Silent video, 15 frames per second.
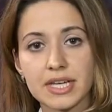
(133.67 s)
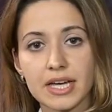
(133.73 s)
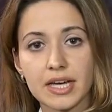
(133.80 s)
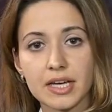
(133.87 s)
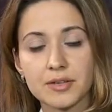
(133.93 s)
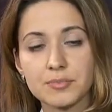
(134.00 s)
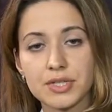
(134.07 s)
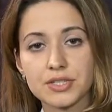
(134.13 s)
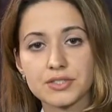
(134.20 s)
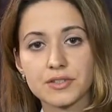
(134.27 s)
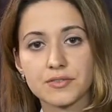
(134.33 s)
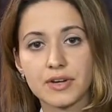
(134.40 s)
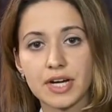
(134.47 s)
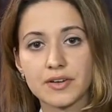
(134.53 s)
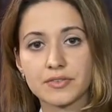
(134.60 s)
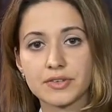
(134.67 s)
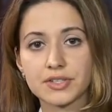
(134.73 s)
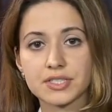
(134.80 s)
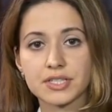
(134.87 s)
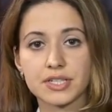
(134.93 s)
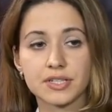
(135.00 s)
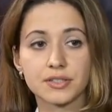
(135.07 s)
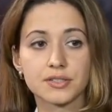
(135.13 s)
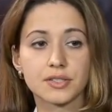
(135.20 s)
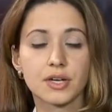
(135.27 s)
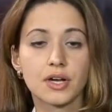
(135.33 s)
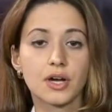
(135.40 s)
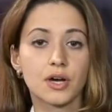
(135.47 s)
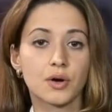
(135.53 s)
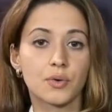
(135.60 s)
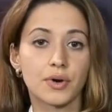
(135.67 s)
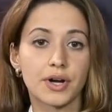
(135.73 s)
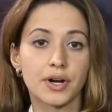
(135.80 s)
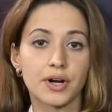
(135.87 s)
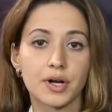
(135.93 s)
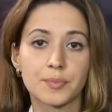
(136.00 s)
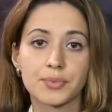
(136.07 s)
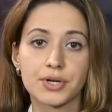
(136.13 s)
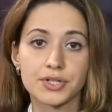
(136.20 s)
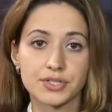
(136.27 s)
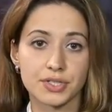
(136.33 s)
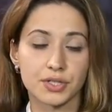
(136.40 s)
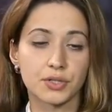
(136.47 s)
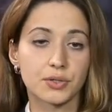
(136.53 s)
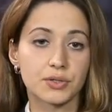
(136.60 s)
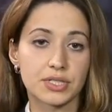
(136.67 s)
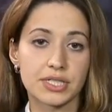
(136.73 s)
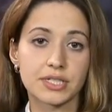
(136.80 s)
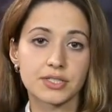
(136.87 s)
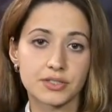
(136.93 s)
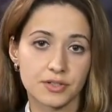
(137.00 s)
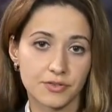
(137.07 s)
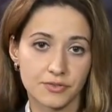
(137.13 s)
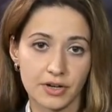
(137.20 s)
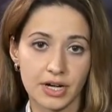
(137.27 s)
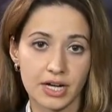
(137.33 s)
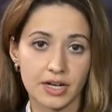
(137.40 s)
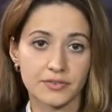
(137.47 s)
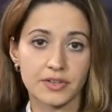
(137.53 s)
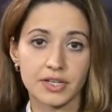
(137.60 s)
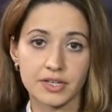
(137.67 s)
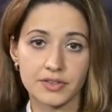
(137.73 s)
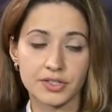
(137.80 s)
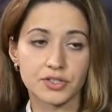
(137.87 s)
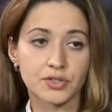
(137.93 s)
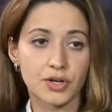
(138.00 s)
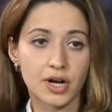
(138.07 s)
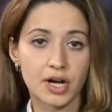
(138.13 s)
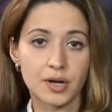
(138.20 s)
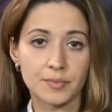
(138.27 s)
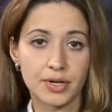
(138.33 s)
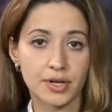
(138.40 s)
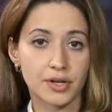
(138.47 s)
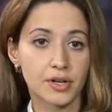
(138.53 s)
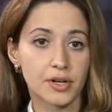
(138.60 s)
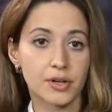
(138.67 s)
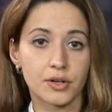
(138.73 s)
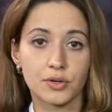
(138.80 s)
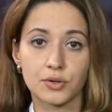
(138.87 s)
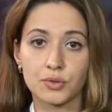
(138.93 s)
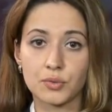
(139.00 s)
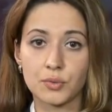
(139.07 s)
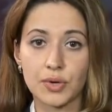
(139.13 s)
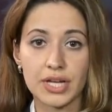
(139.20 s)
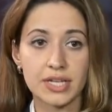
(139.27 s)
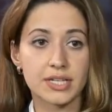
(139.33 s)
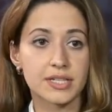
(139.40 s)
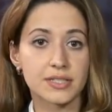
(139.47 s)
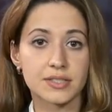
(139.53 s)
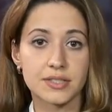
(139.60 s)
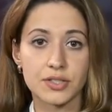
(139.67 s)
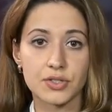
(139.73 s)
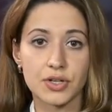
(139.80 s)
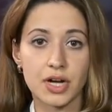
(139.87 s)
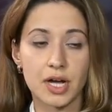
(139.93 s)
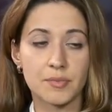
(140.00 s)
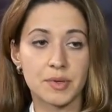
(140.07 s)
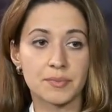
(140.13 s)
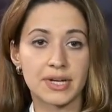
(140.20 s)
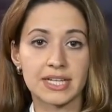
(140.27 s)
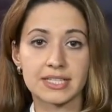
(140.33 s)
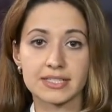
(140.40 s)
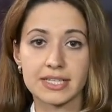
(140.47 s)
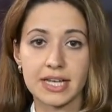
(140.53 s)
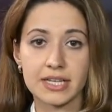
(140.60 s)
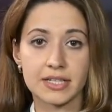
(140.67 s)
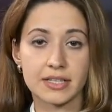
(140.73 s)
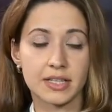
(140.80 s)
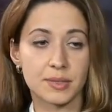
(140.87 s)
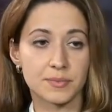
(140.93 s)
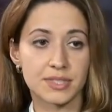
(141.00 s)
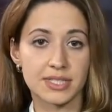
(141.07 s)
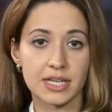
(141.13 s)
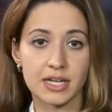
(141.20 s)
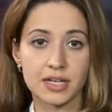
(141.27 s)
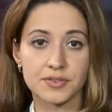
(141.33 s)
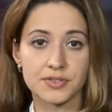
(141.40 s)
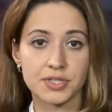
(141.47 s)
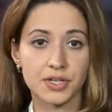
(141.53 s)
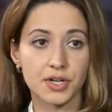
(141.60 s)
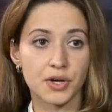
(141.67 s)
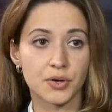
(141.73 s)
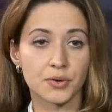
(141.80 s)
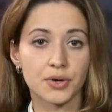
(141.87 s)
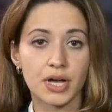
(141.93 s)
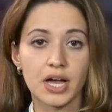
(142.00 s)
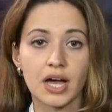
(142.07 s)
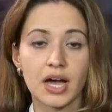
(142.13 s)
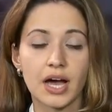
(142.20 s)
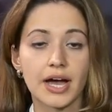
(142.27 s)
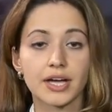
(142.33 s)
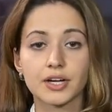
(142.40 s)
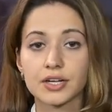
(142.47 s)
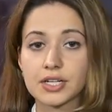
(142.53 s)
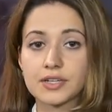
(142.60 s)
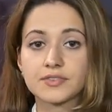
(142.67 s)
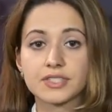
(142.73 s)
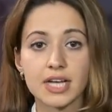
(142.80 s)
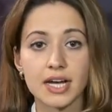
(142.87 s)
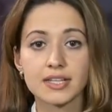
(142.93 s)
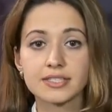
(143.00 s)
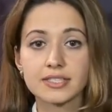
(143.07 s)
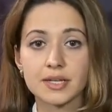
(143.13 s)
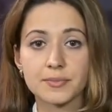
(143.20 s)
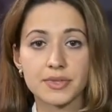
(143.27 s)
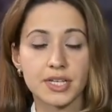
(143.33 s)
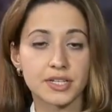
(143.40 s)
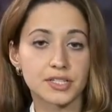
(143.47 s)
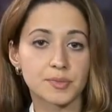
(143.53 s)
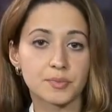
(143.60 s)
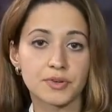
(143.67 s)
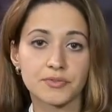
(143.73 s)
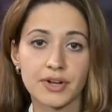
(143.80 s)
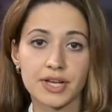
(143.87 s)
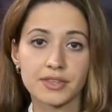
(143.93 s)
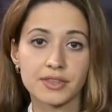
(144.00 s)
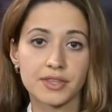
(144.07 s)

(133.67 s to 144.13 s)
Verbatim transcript: can be survivor's guilt, where a person who did survive in the trauma, who witnessed the trauma, might say to themselves, you know, I could have done something to prevent